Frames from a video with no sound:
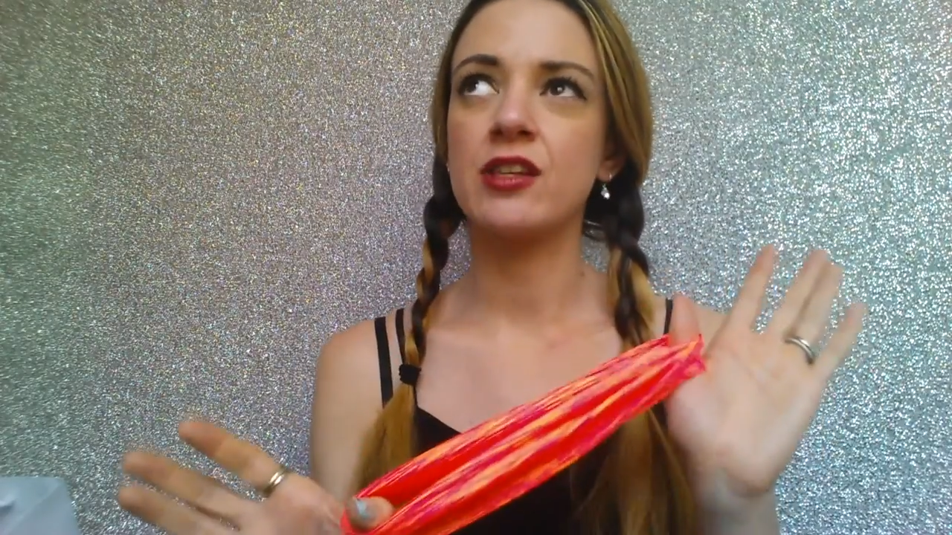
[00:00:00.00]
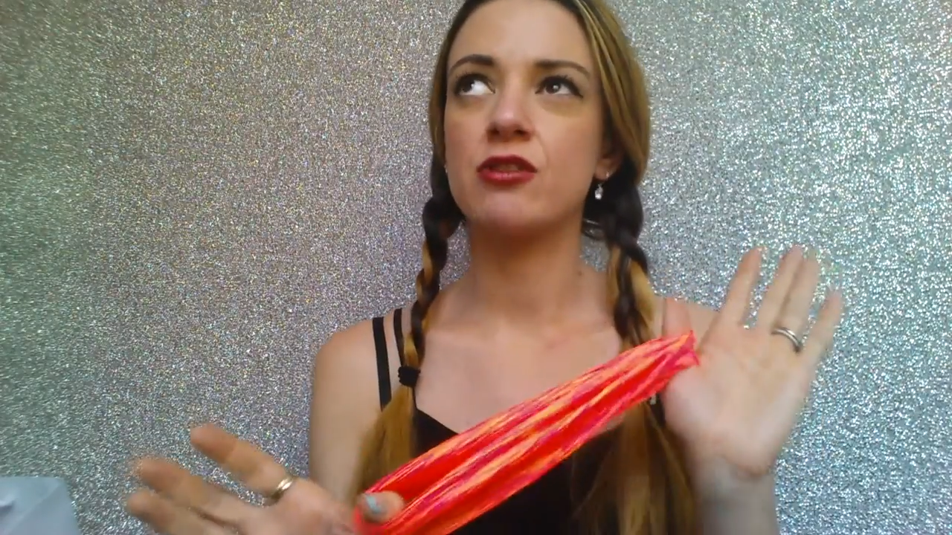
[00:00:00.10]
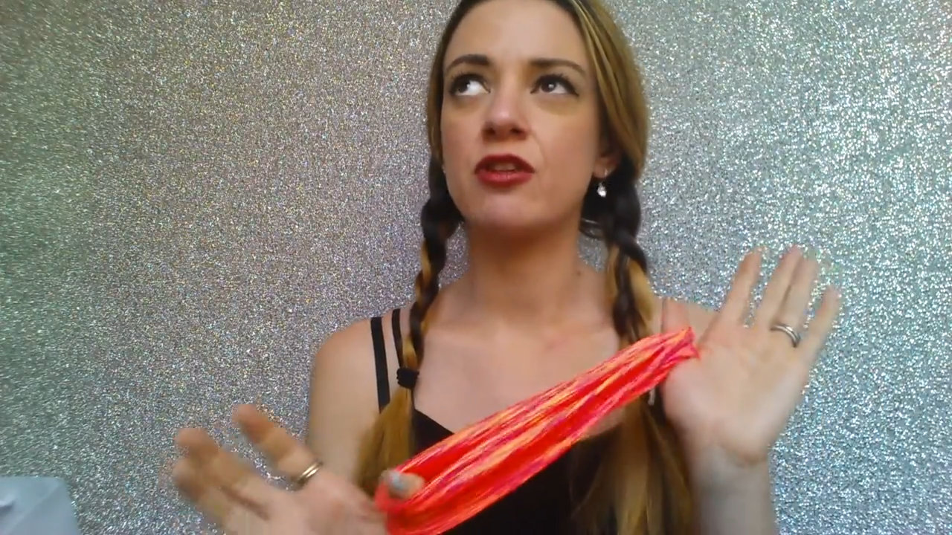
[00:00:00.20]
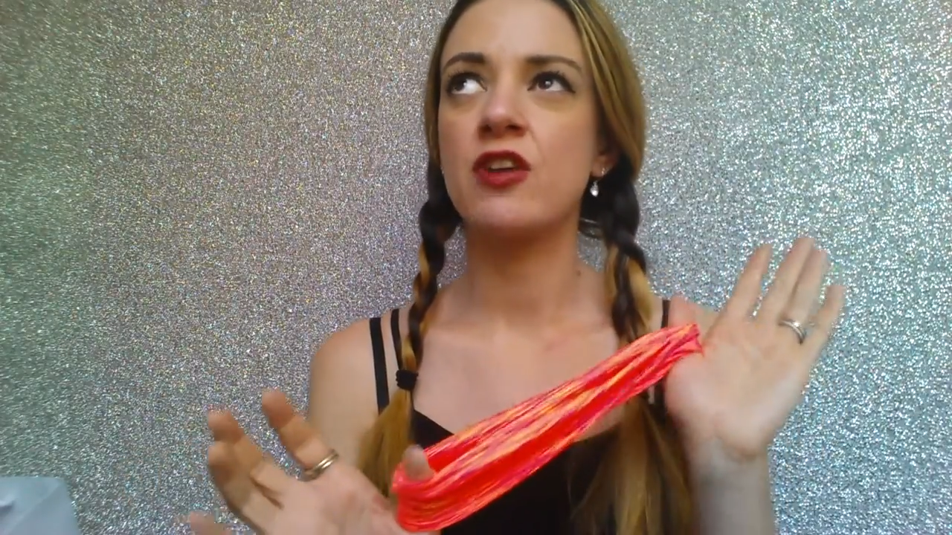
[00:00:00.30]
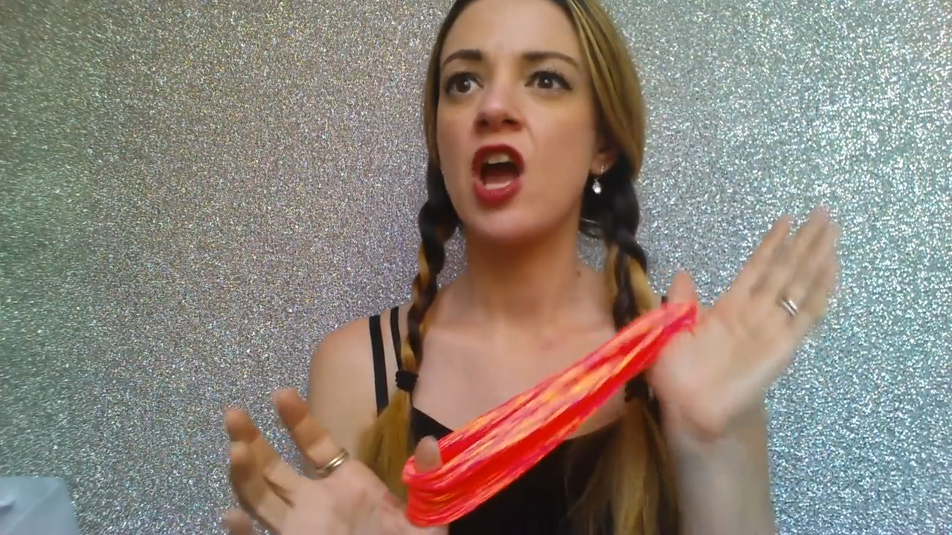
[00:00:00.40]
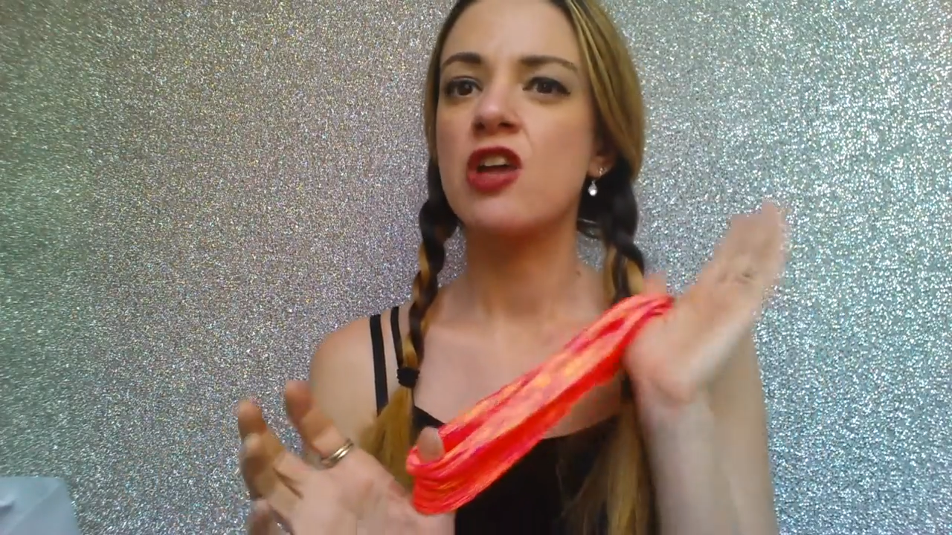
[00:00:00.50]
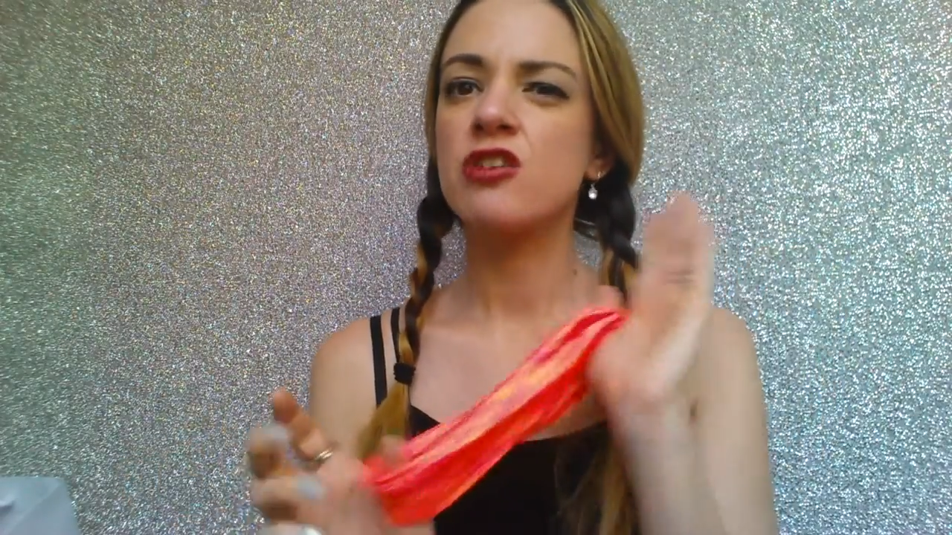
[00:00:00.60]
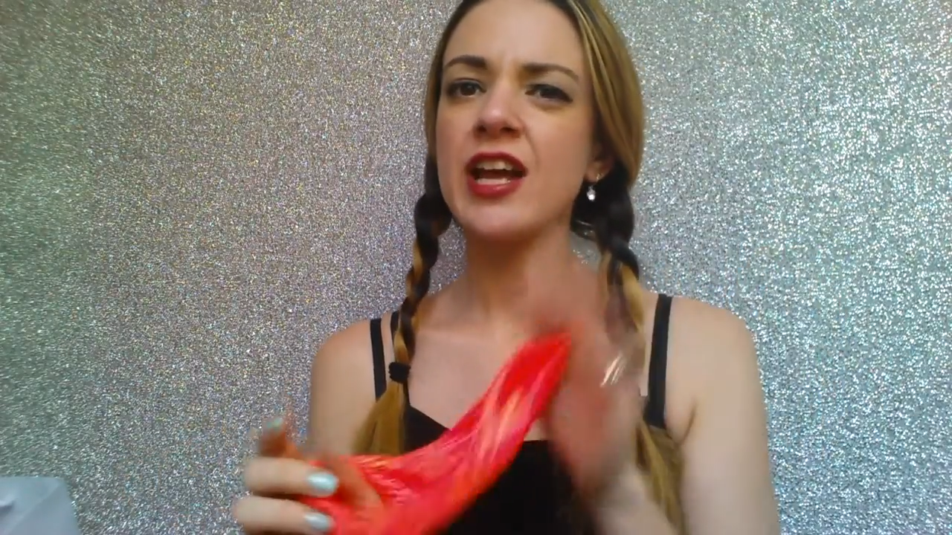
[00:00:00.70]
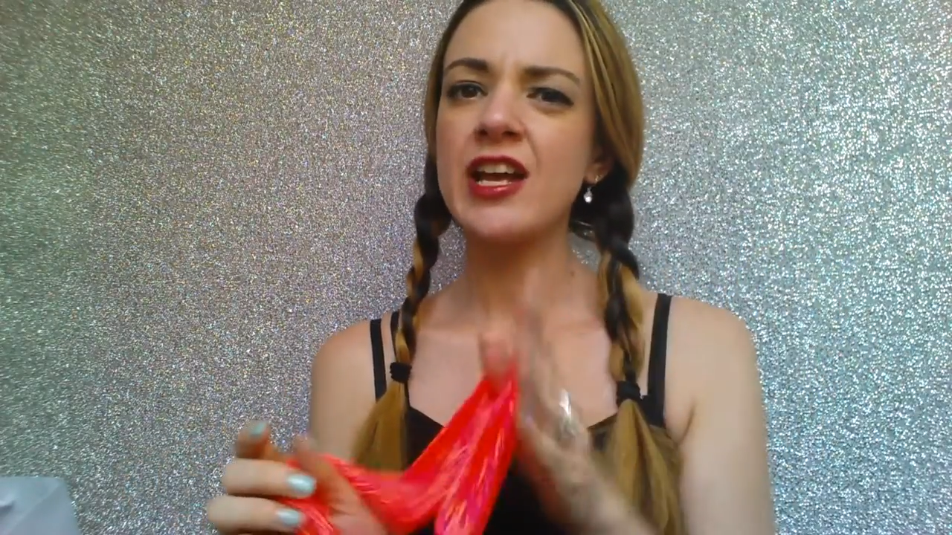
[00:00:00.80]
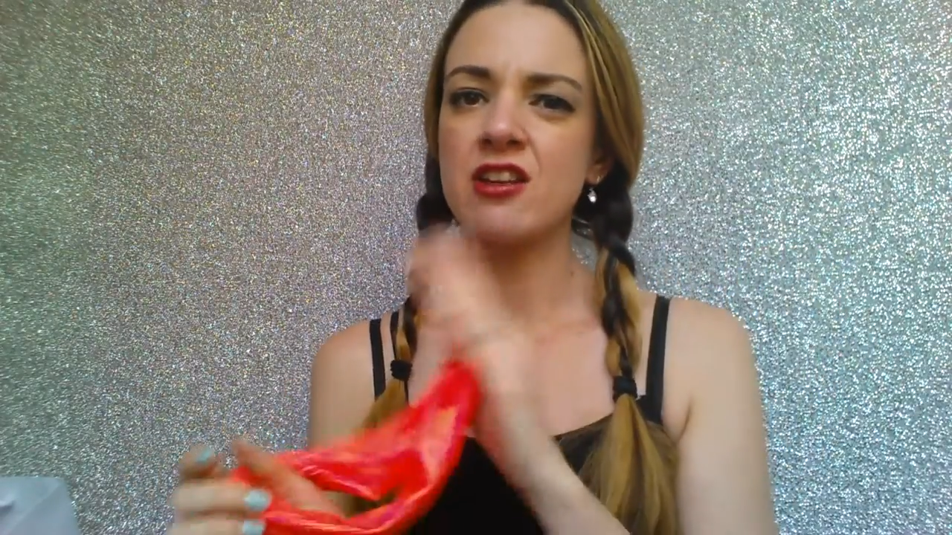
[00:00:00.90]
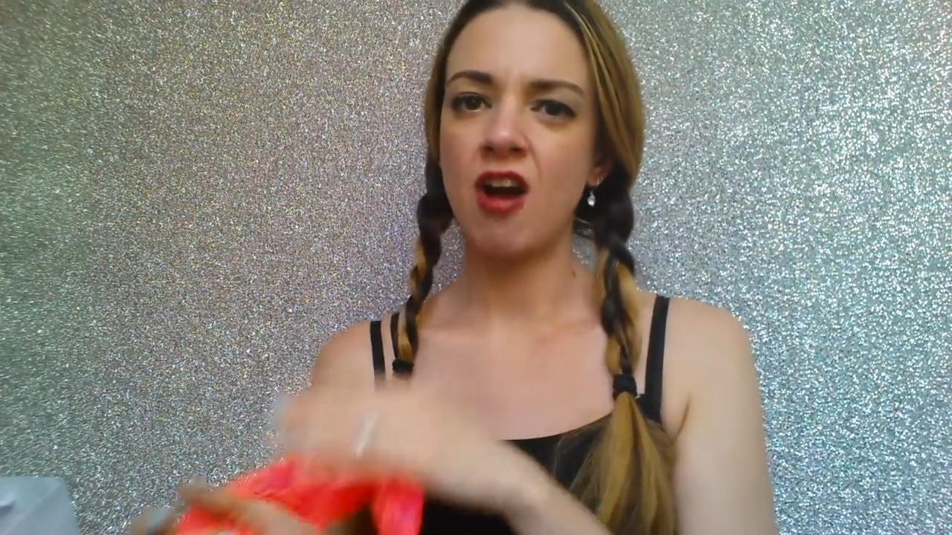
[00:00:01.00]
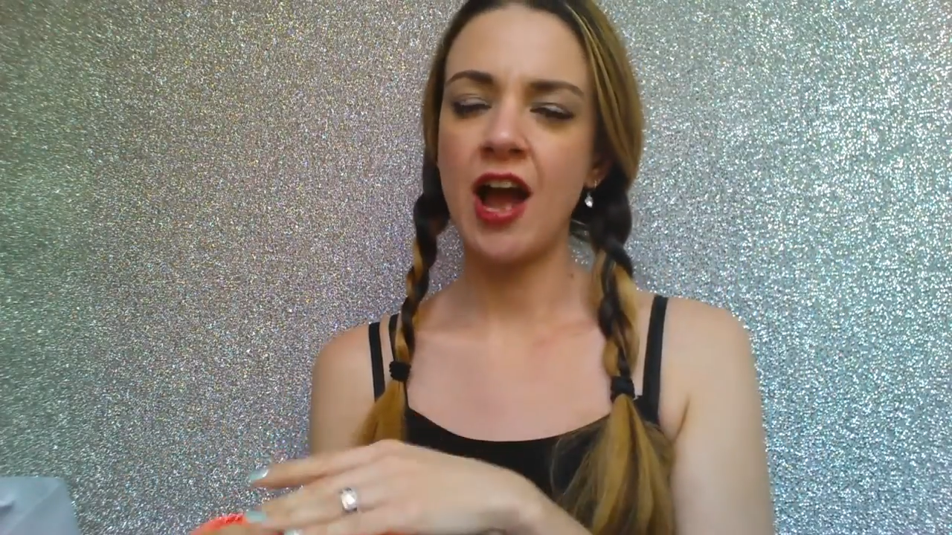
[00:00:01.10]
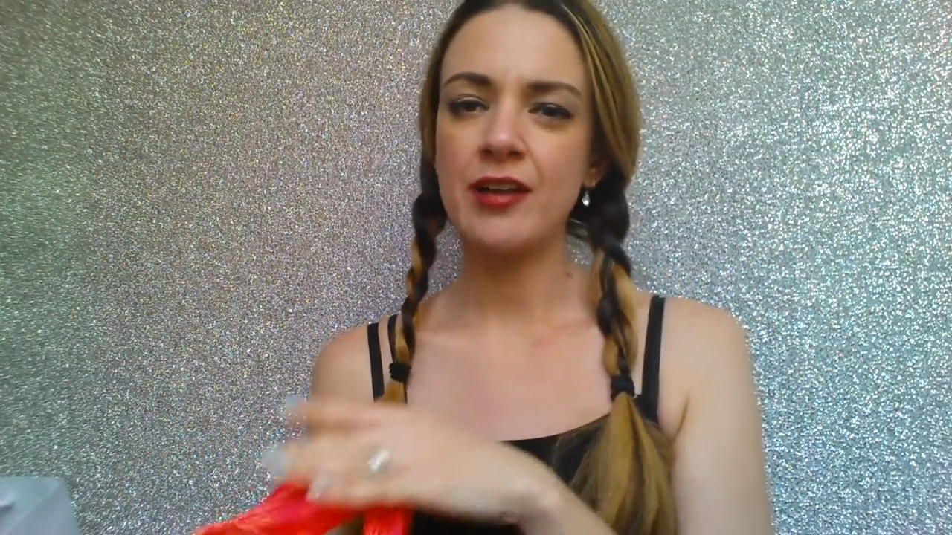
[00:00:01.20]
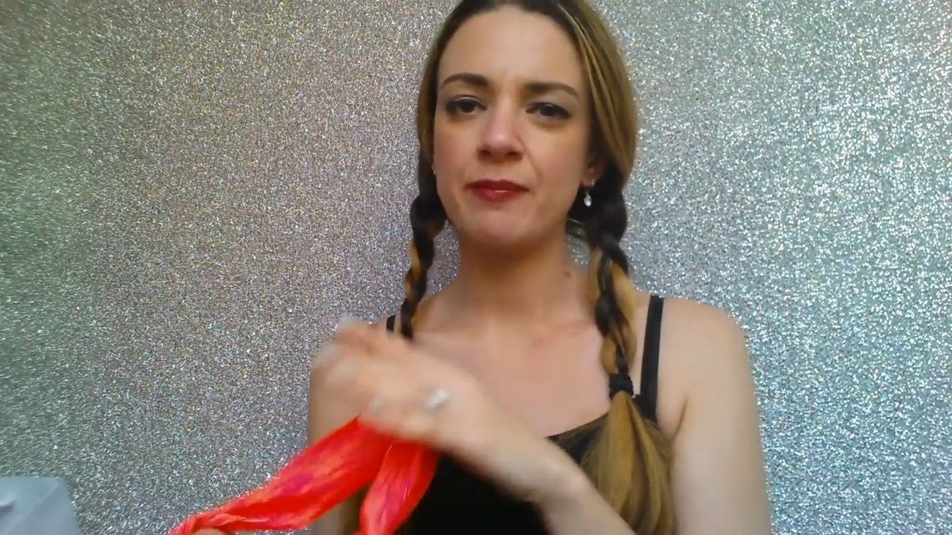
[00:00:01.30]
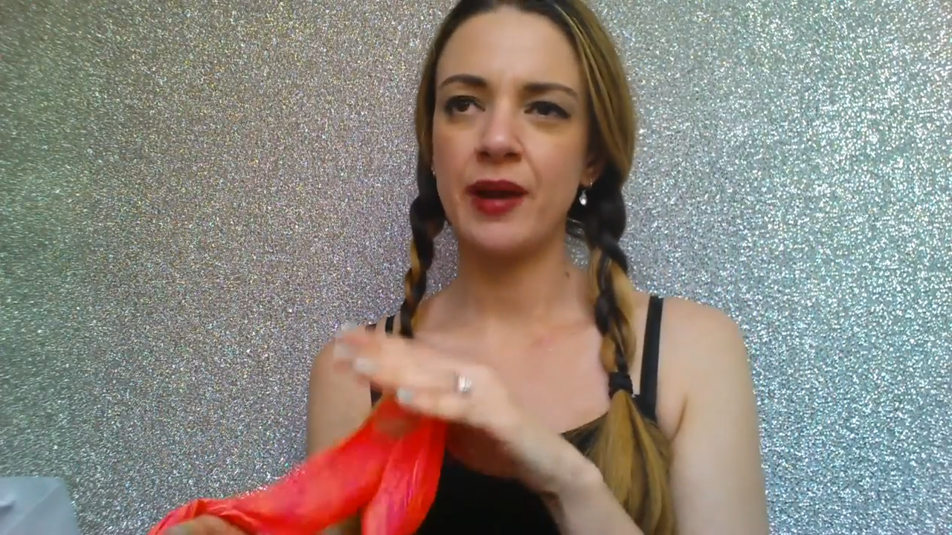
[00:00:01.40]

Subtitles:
sort of not at night,